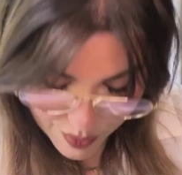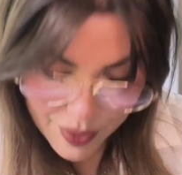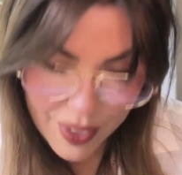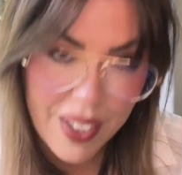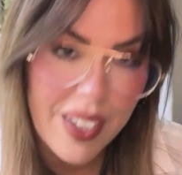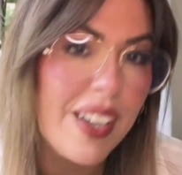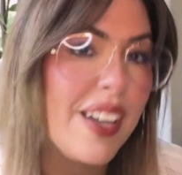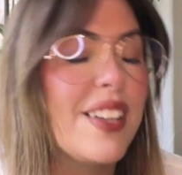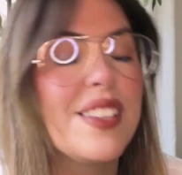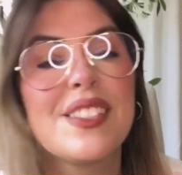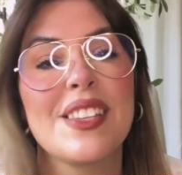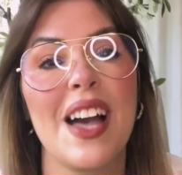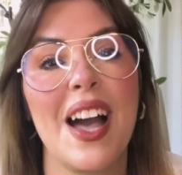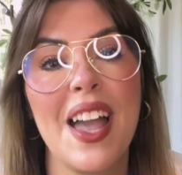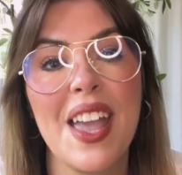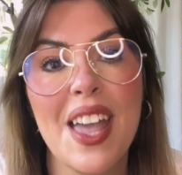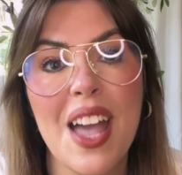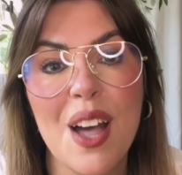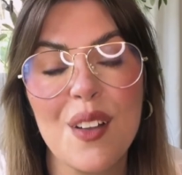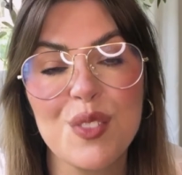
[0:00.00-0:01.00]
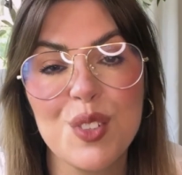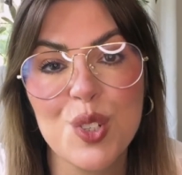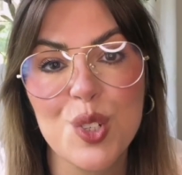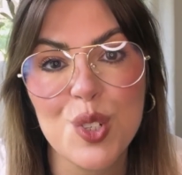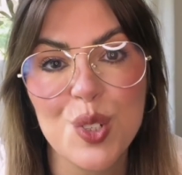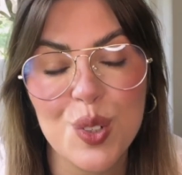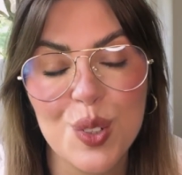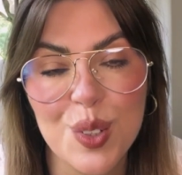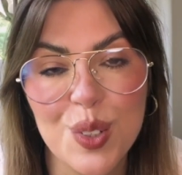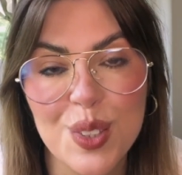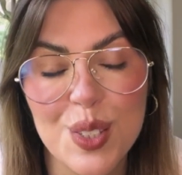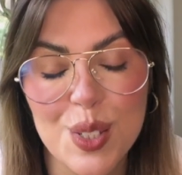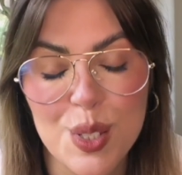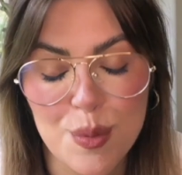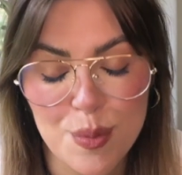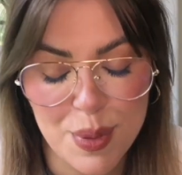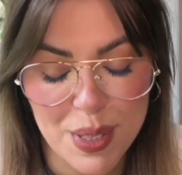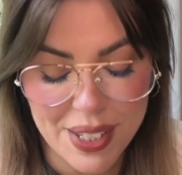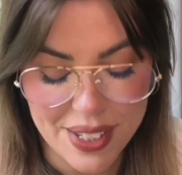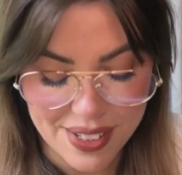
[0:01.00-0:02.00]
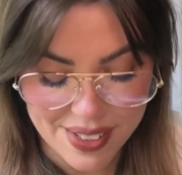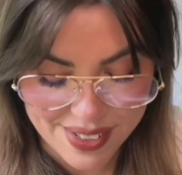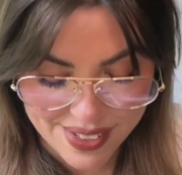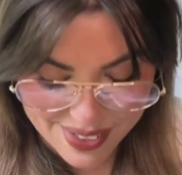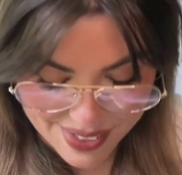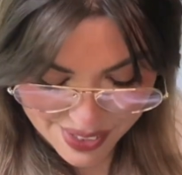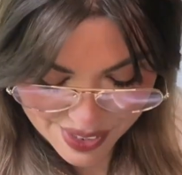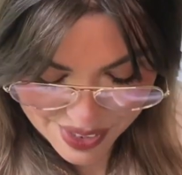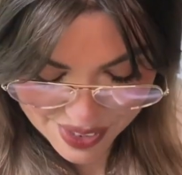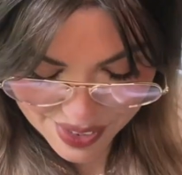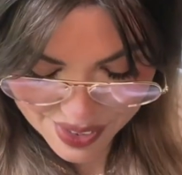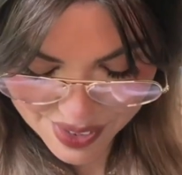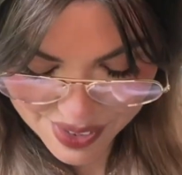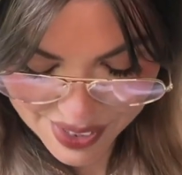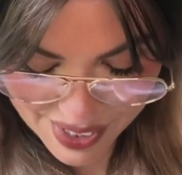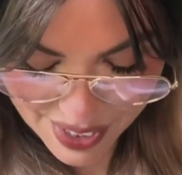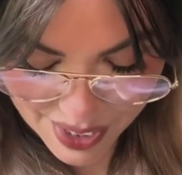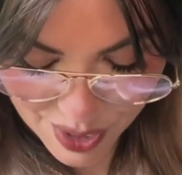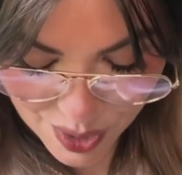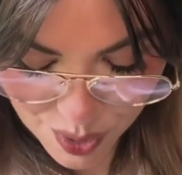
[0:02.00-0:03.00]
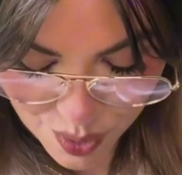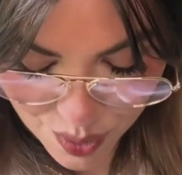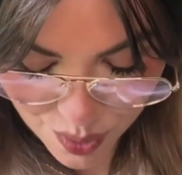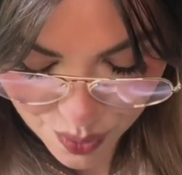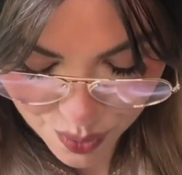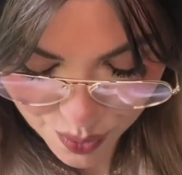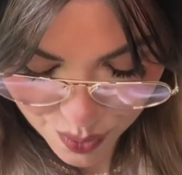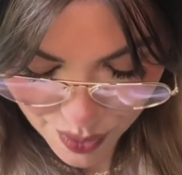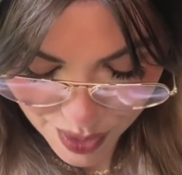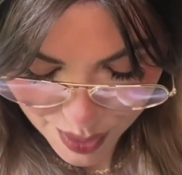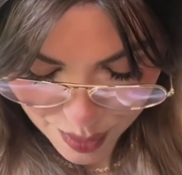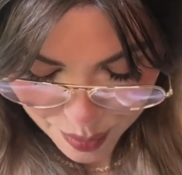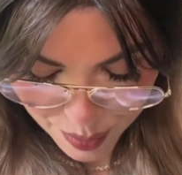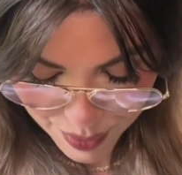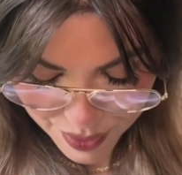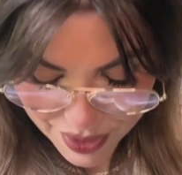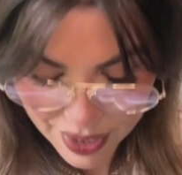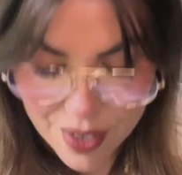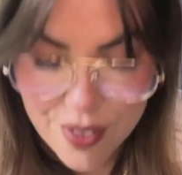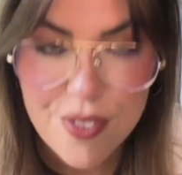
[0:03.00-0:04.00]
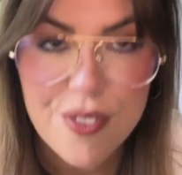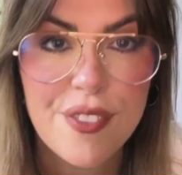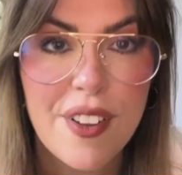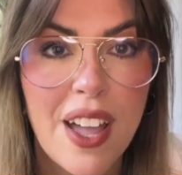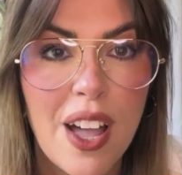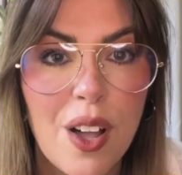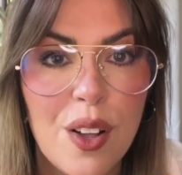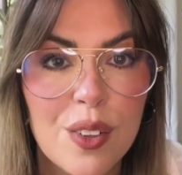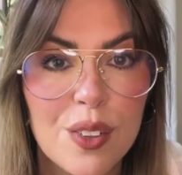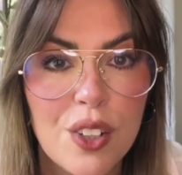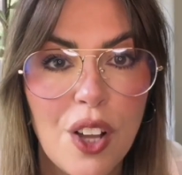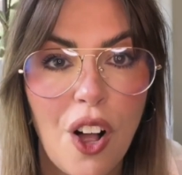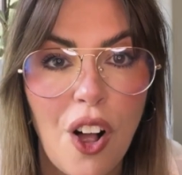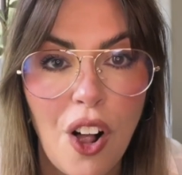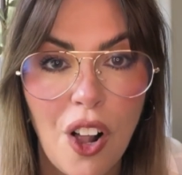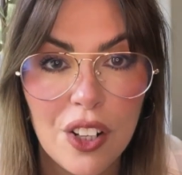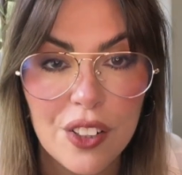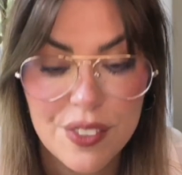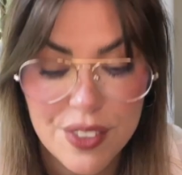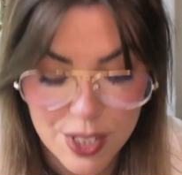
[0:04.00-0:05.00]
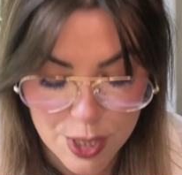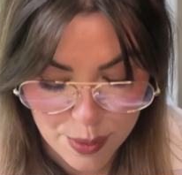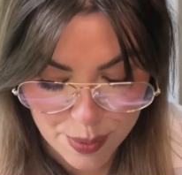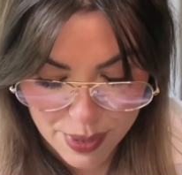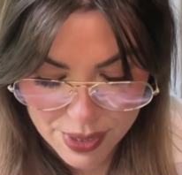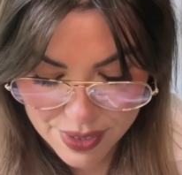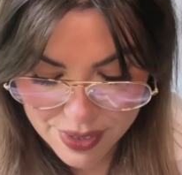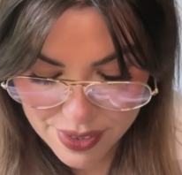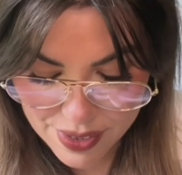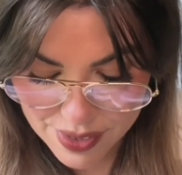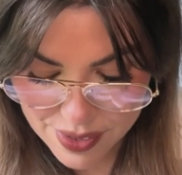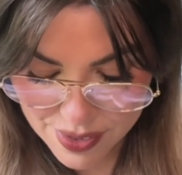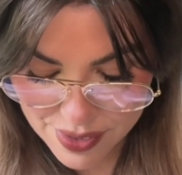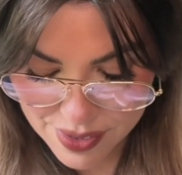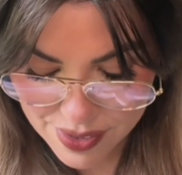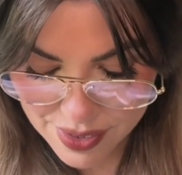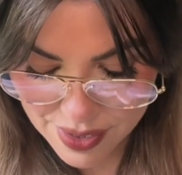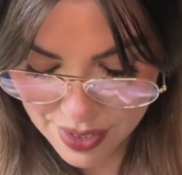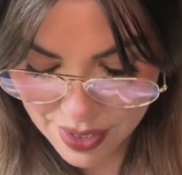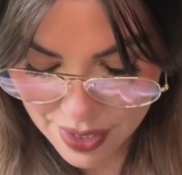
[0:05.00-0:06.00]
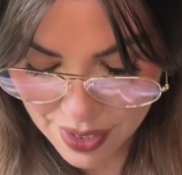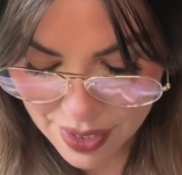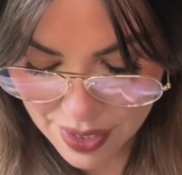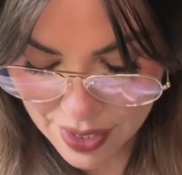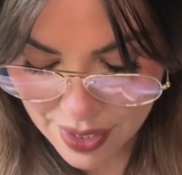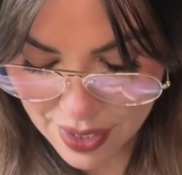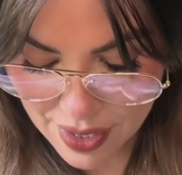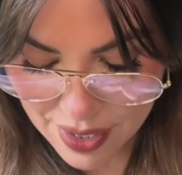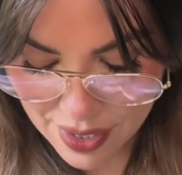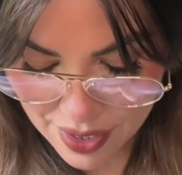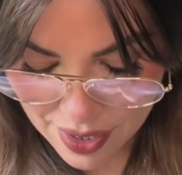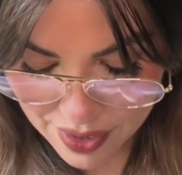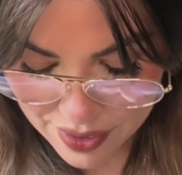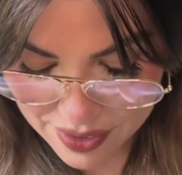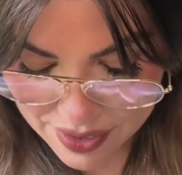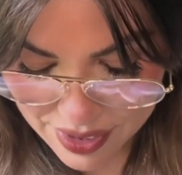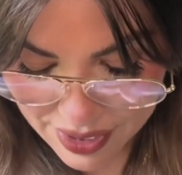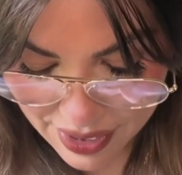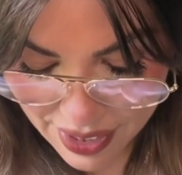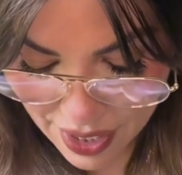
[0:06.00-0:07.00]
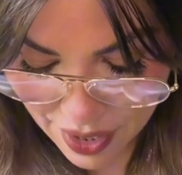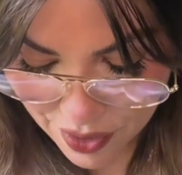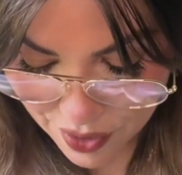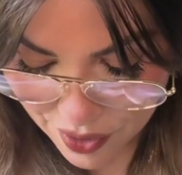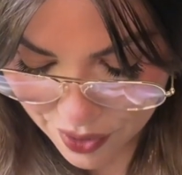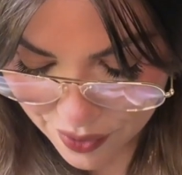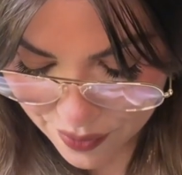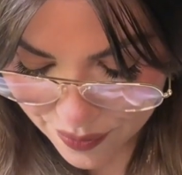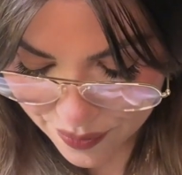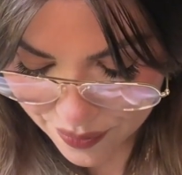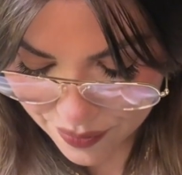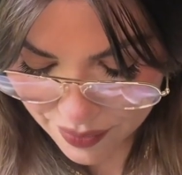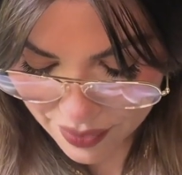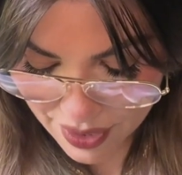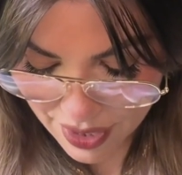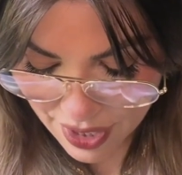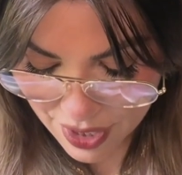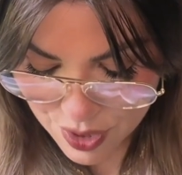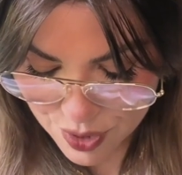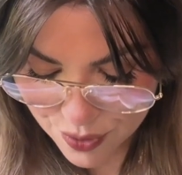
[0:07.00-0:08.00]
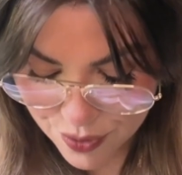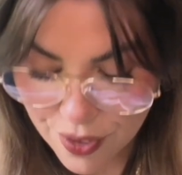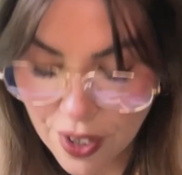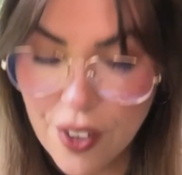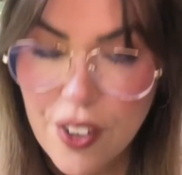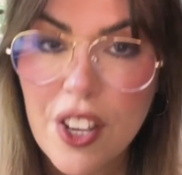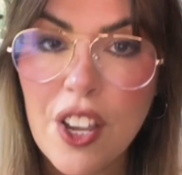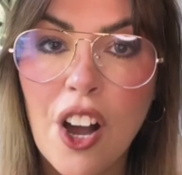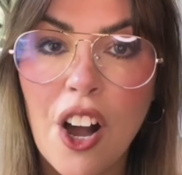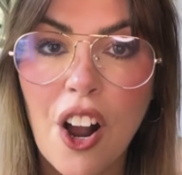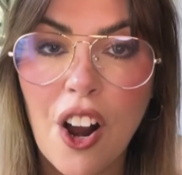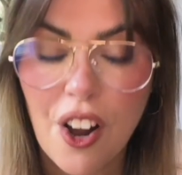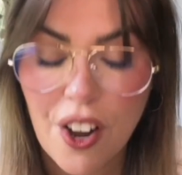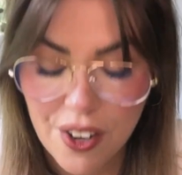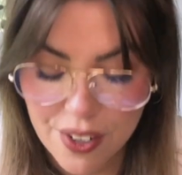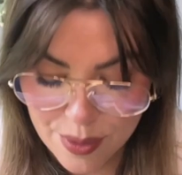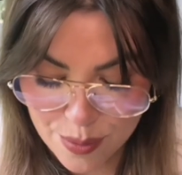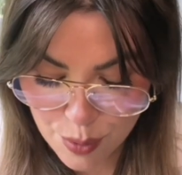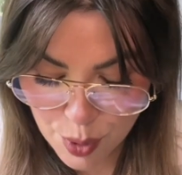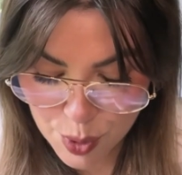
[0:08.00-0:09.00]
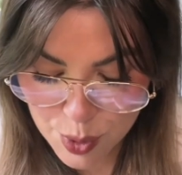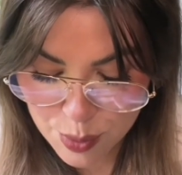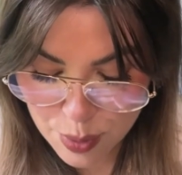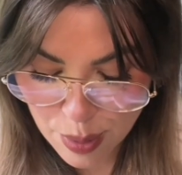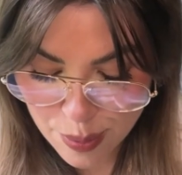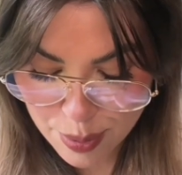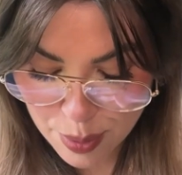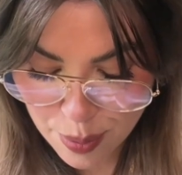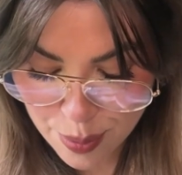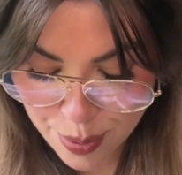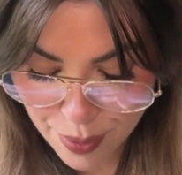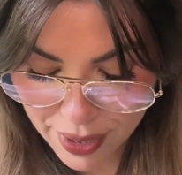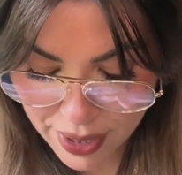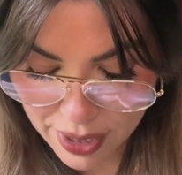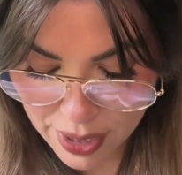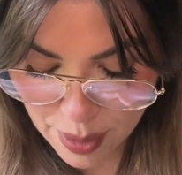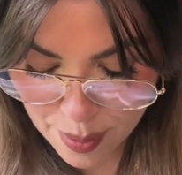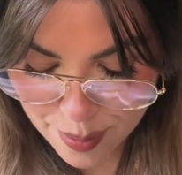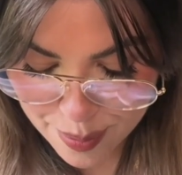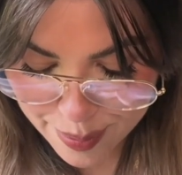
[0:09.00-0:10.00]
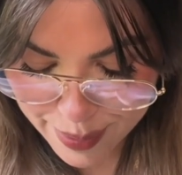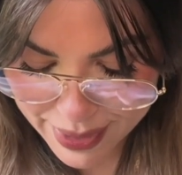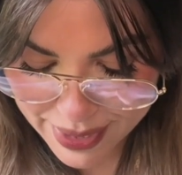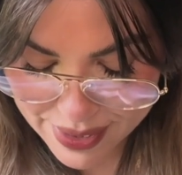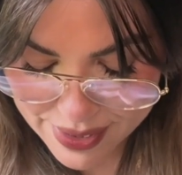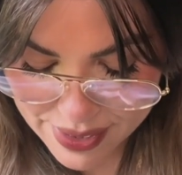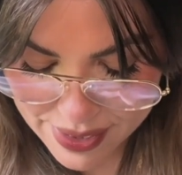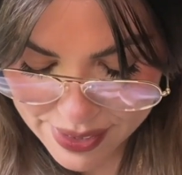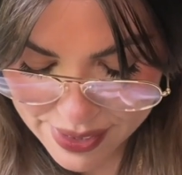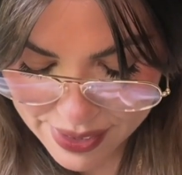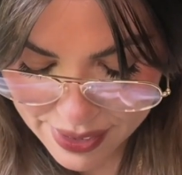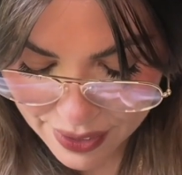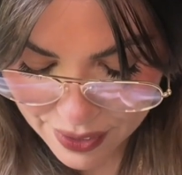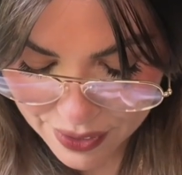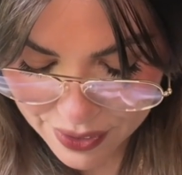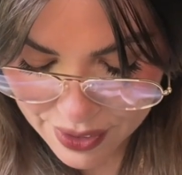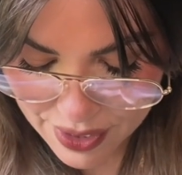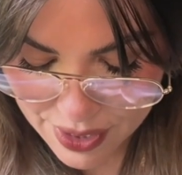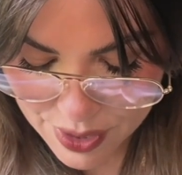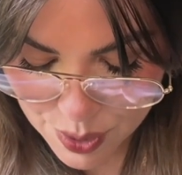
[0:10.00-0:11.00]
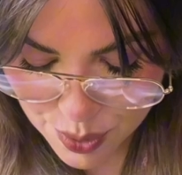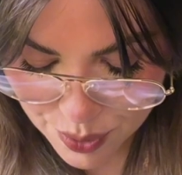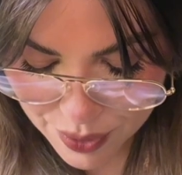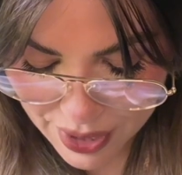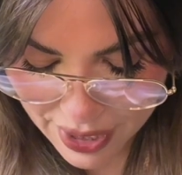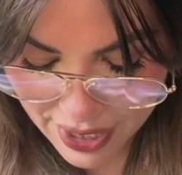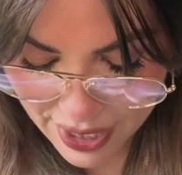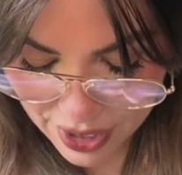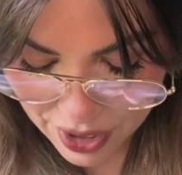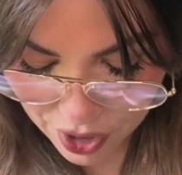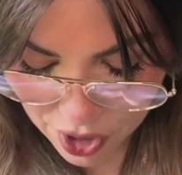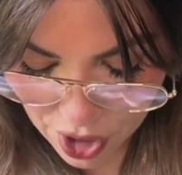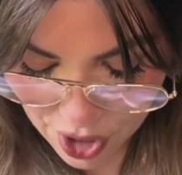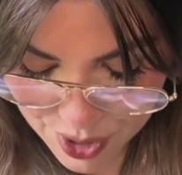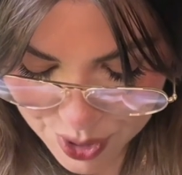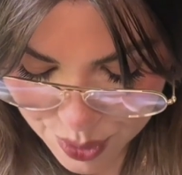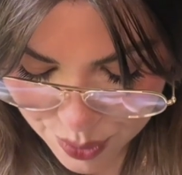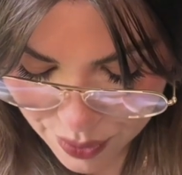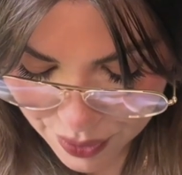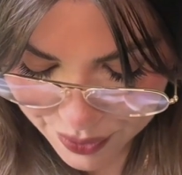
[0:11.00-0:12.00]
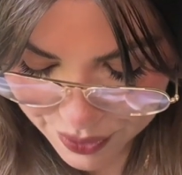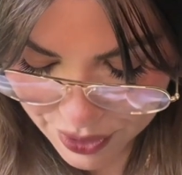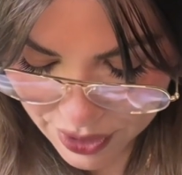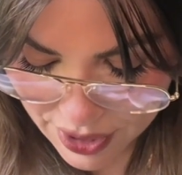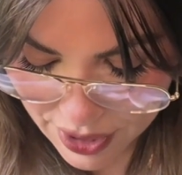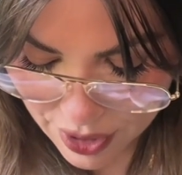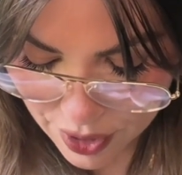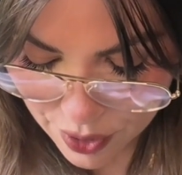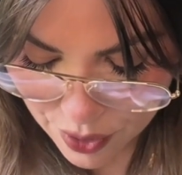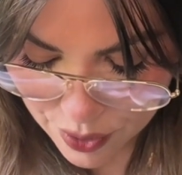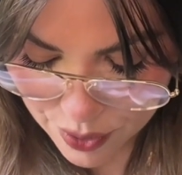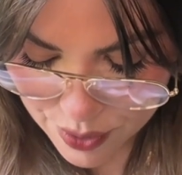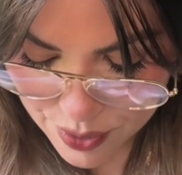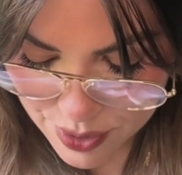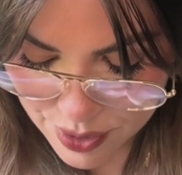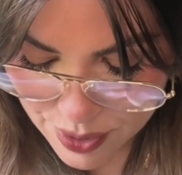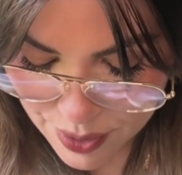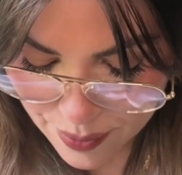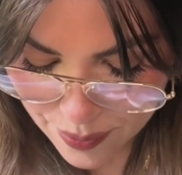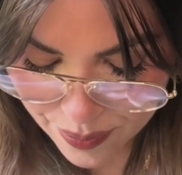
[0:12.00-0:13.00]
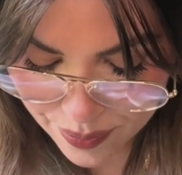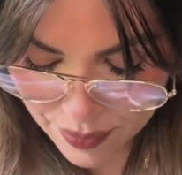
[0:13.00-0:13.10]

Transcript: Okay, guys, I have to show you this piece. This is incredible that I found all of these pieces together. It's very hard. Most people break up pieces like this or they get lost throughout the years,